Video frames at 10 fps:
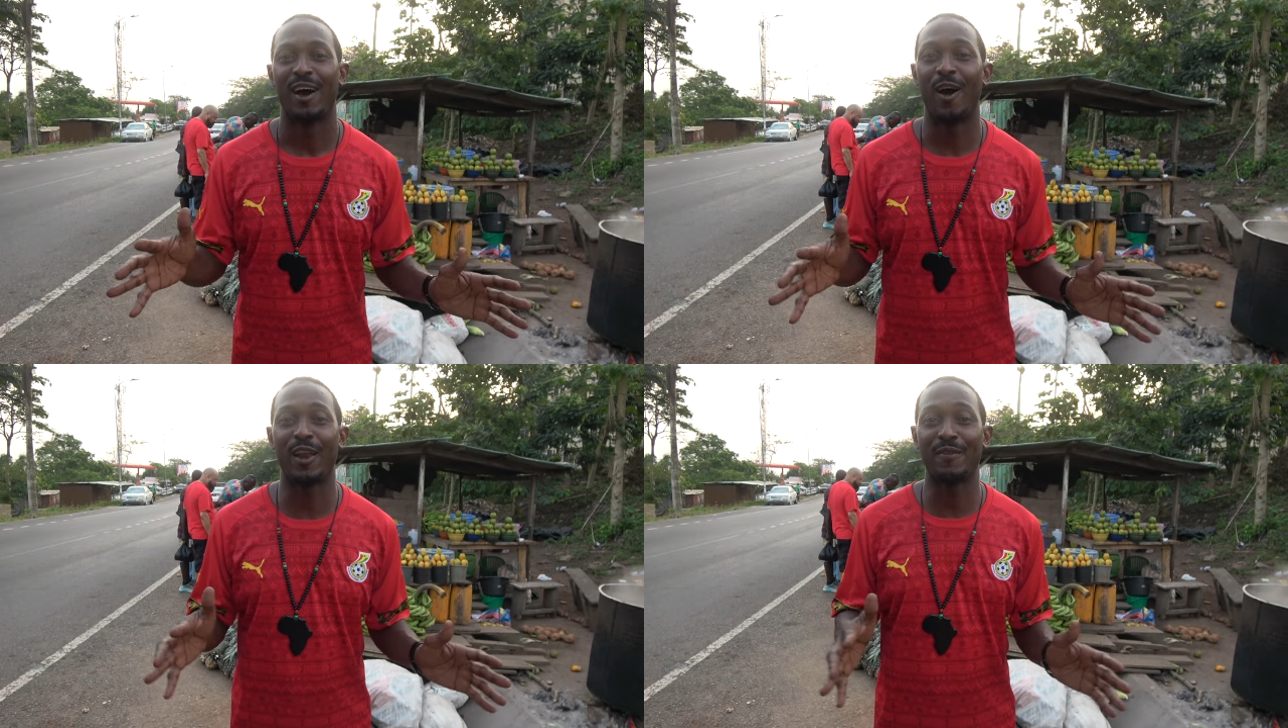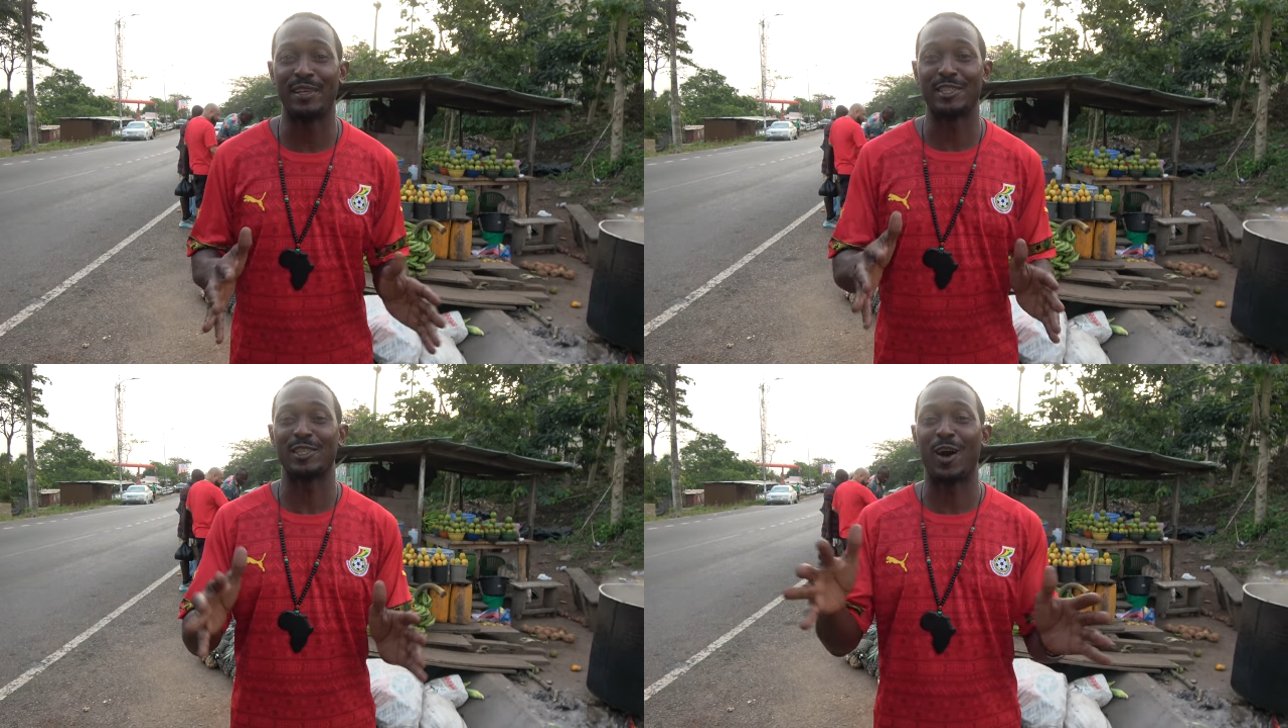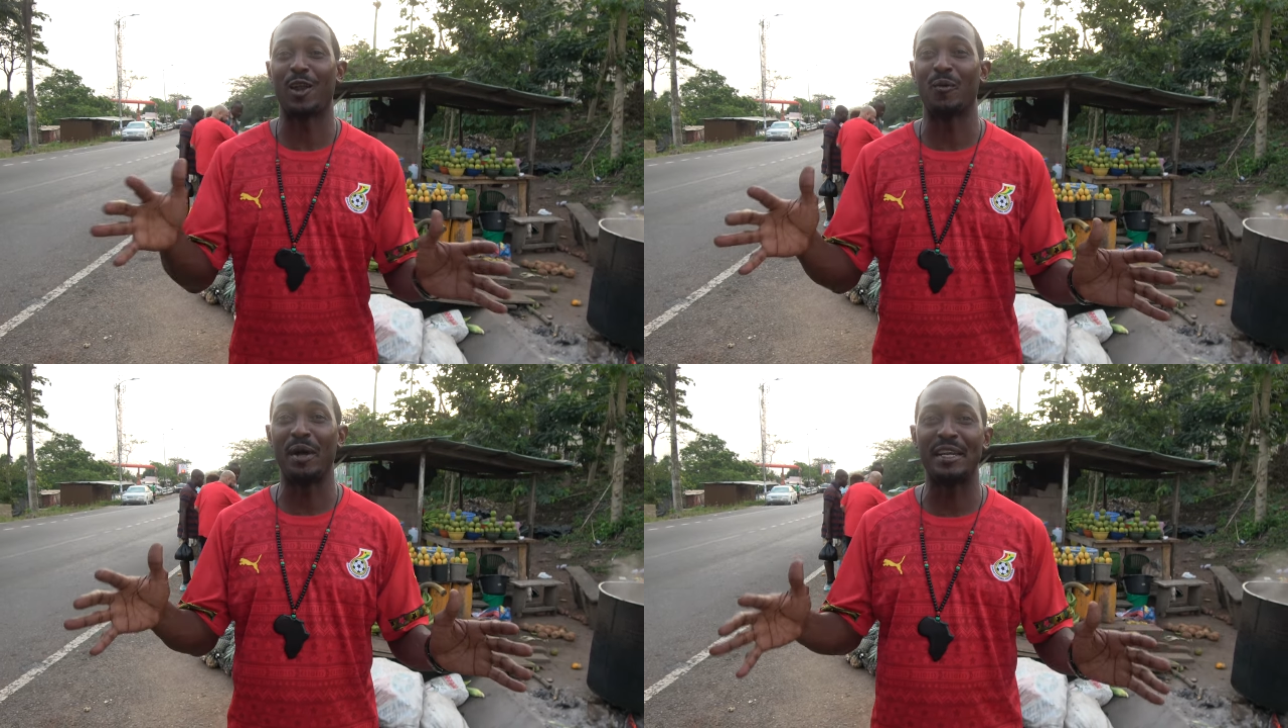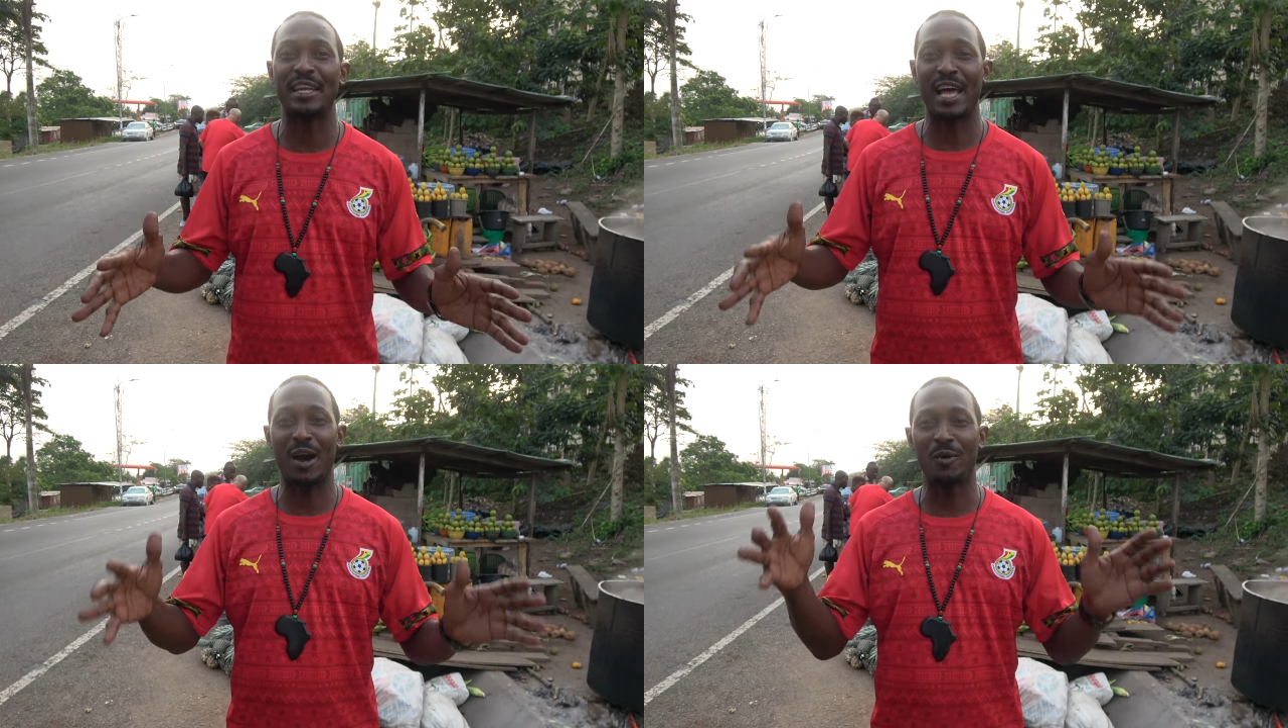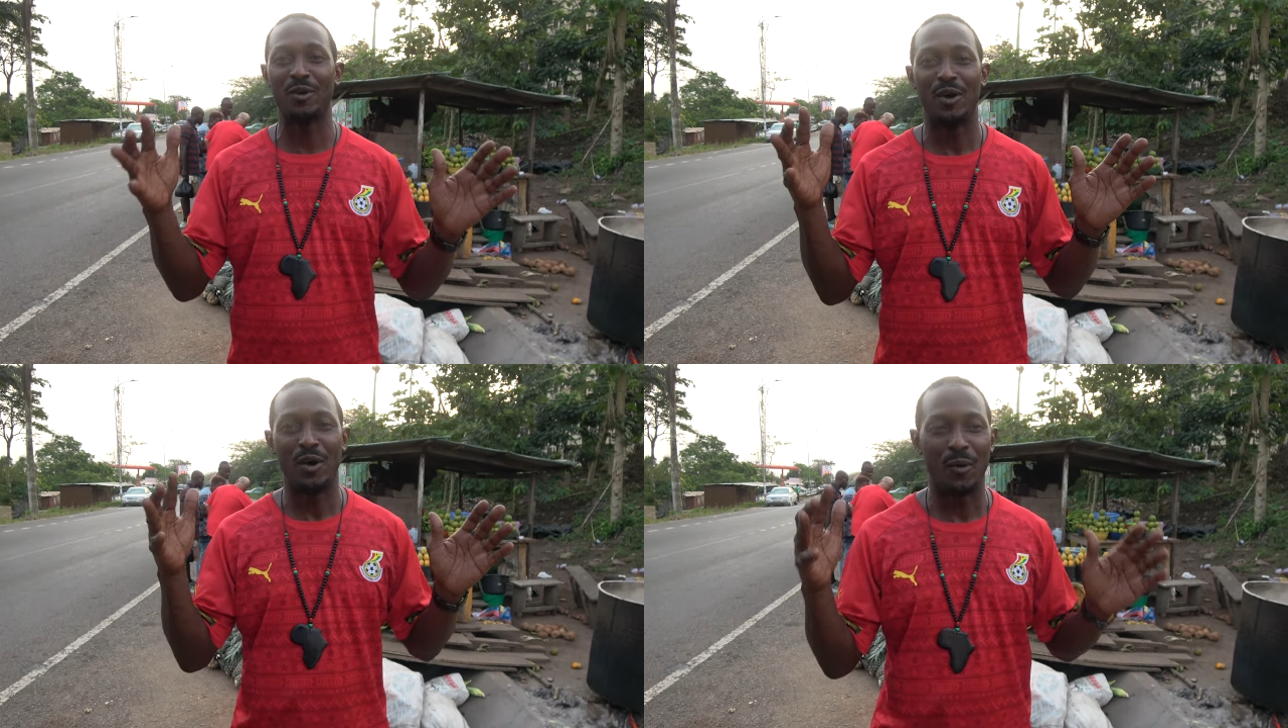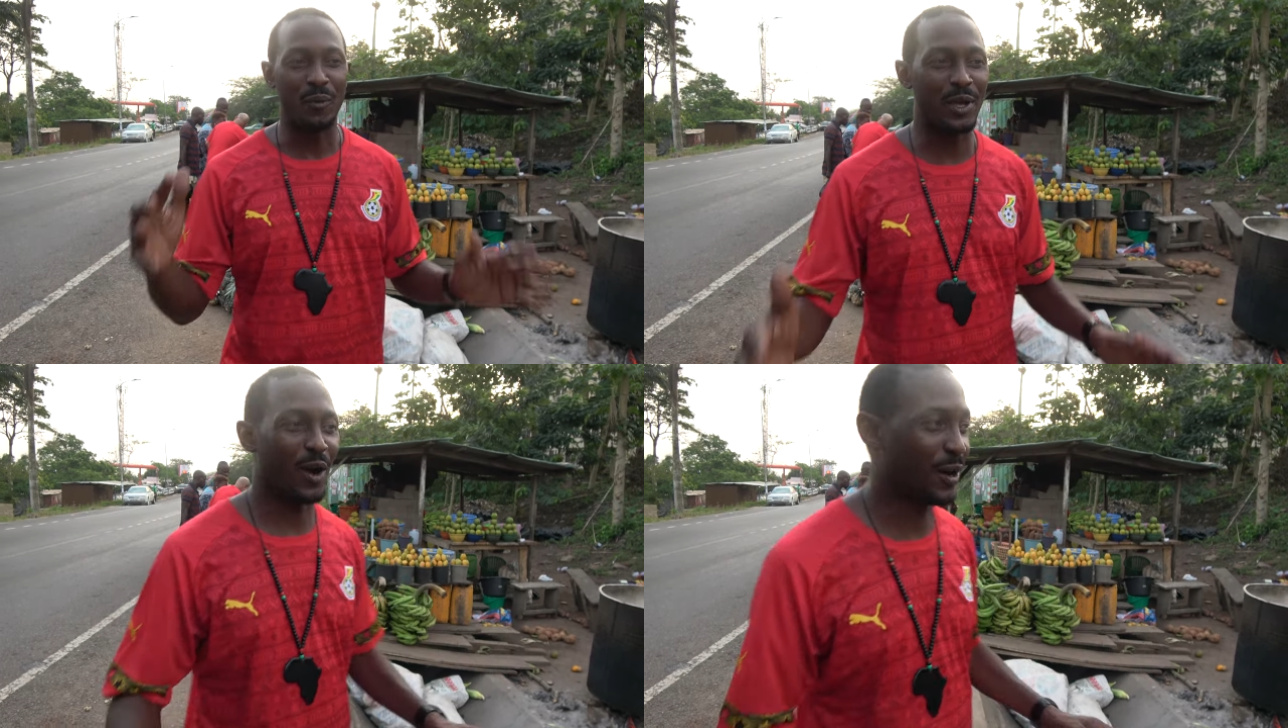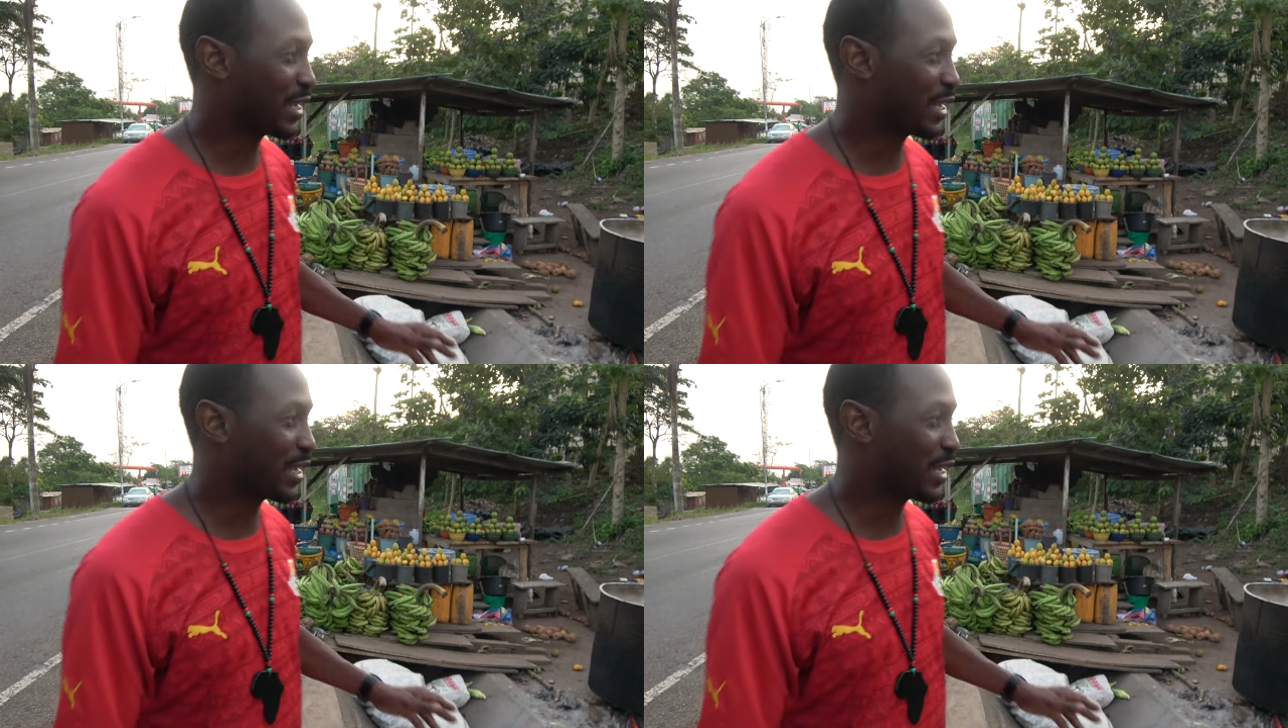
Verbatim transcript: All of this is all in one day now. We are